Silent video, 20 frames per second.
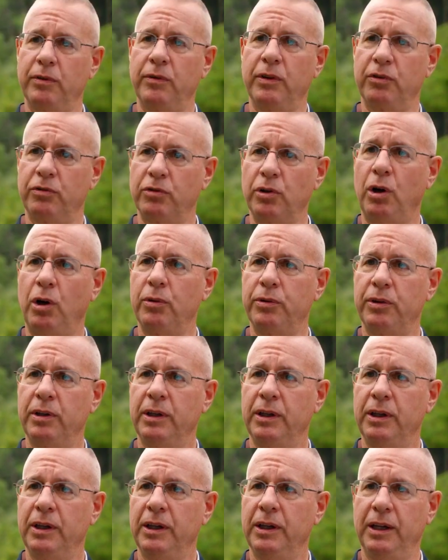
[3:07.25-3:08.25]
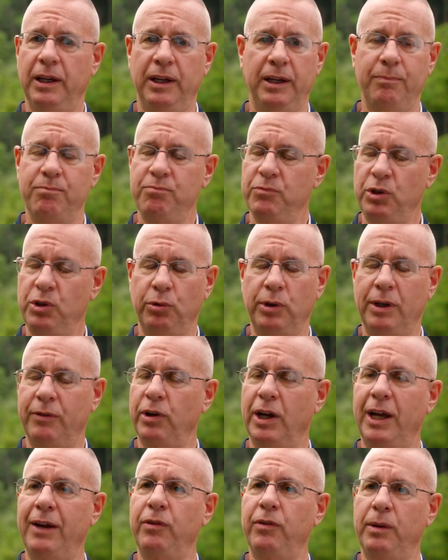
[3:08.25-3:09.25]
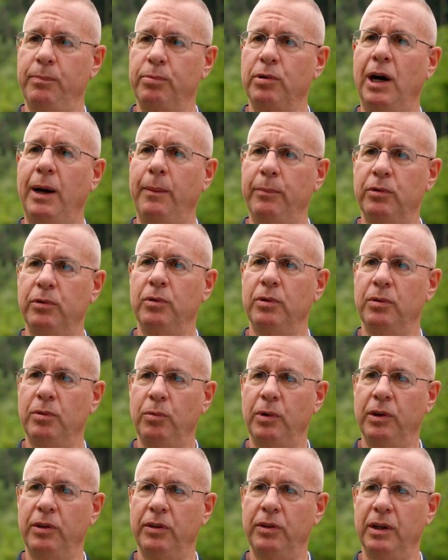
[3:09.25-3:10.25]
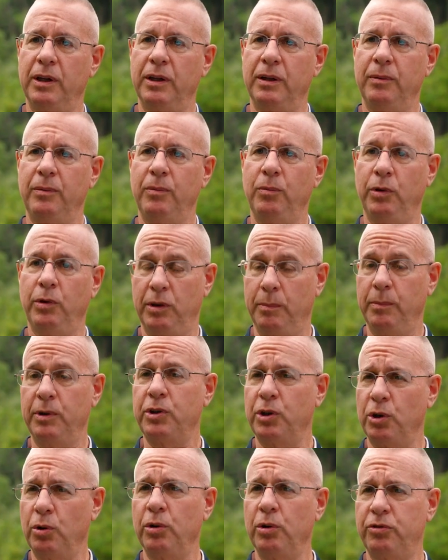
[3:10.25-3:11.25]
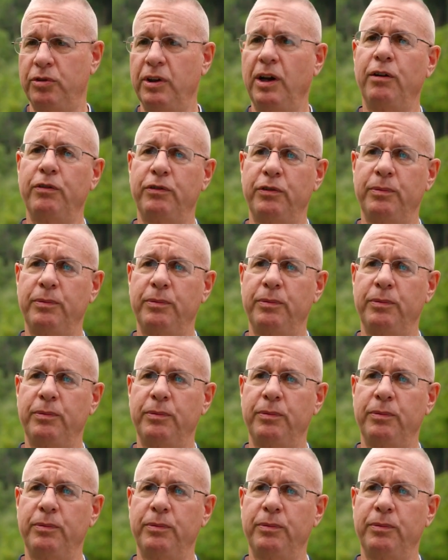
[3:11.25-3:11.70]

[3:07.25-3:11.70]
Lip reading: the salt, and you'll never have any problems with the material itself.